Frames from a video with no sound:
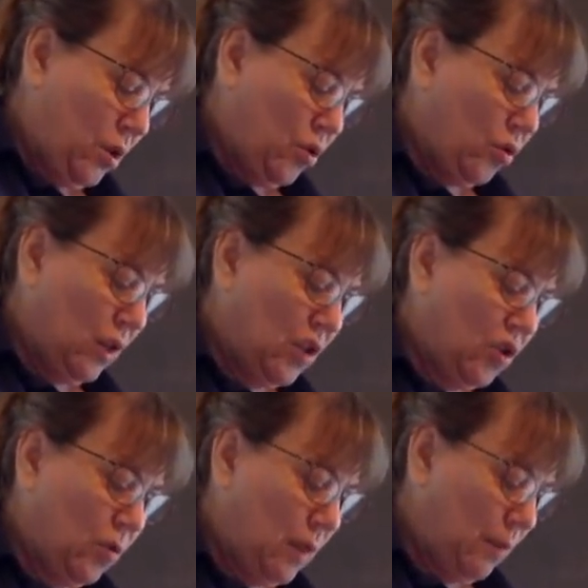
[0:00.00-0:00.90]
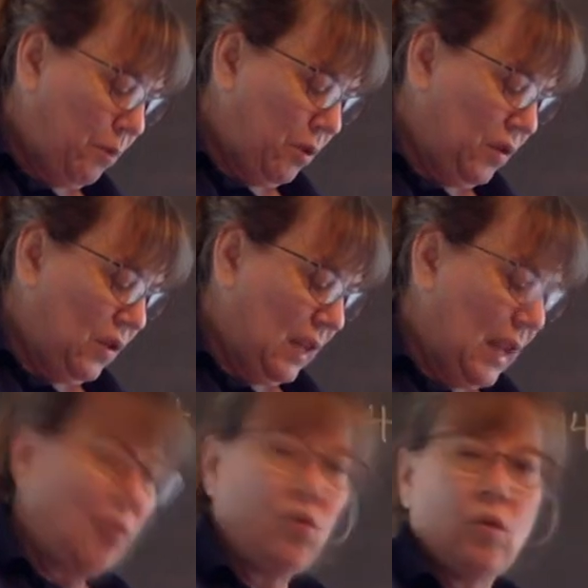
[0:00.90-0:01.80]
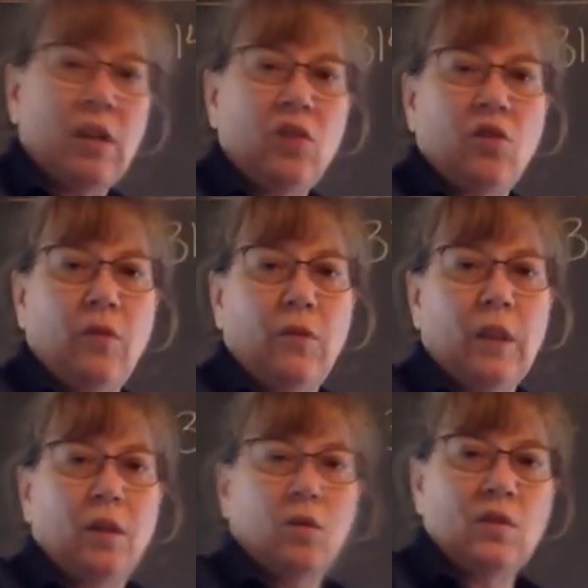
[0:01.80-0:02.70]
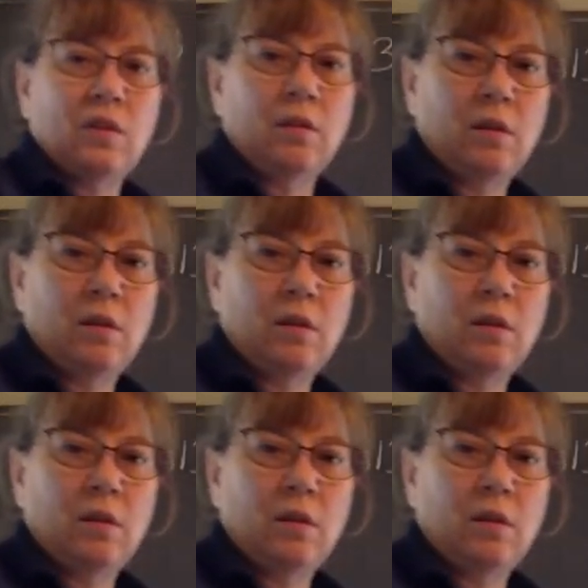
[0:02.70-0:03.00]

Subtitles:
trace your numbers, and trace your figures.